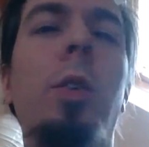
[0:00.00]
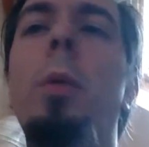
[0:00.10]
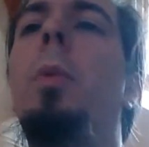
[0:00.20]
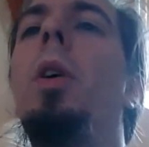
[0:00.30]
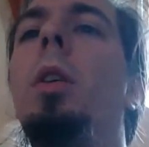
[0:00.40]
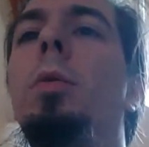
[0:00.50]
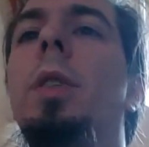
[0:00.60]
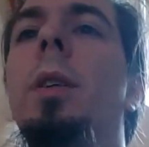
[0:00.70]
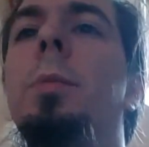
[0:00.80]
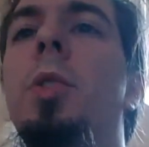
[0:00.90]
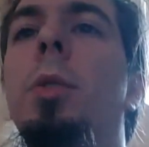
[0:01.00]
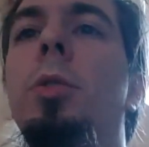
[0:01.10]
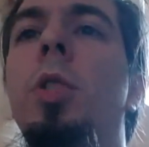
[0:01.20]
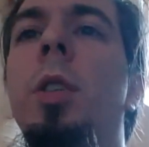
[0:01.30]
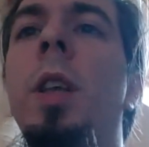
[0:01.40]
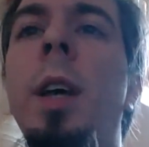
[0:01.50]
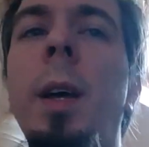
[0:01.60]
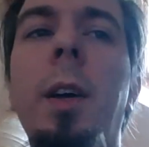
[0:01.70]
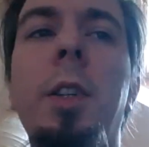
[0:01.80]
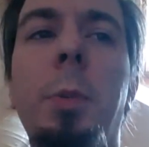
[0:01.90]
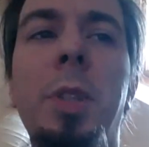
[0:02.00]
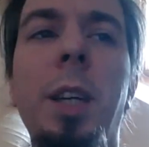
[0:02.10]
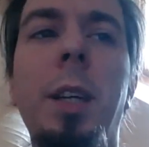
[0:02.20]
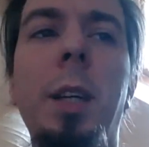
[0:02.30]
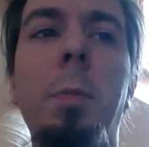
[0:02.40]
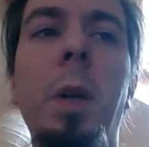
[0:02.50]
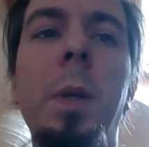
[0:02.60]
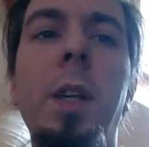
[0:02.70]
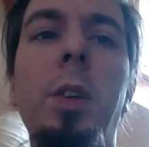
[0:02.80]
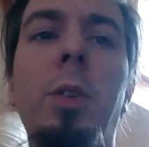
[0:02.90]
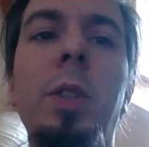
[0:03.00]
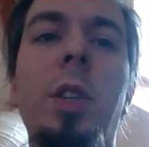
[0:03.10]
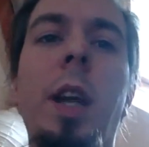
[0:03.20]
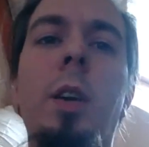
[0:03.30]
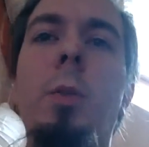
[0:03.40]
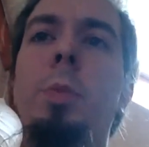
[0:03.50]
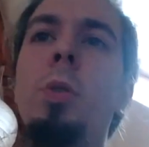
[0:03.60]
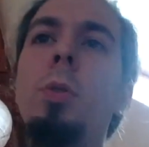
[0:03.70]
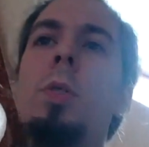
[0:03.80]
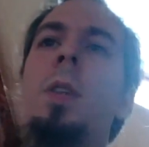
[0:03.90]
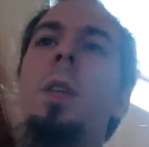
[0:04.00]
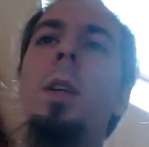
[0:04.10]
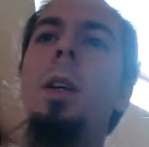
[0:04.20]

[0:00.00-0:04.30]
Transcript: more long-term solution, something that maybe is going to compute